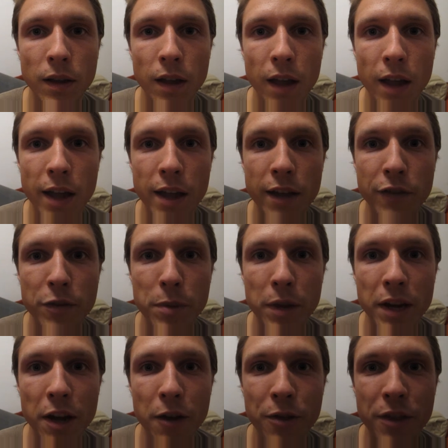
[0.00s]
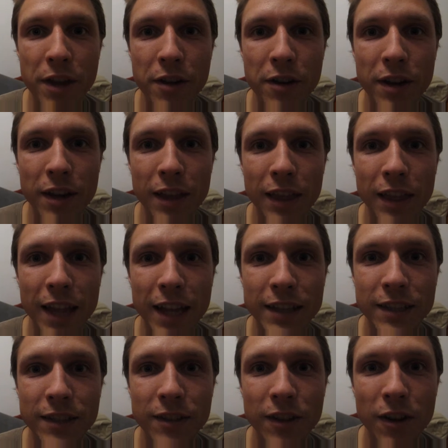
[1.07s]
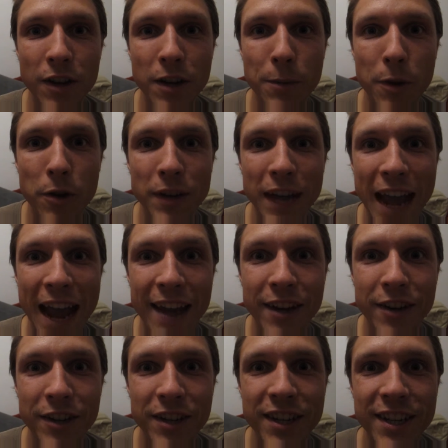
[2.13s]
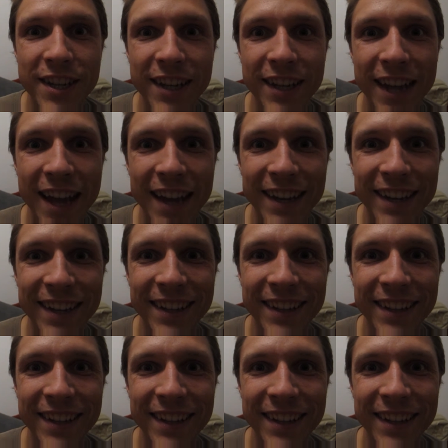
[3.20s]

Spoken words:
Hey everybody out there, let's talk about anarchy again.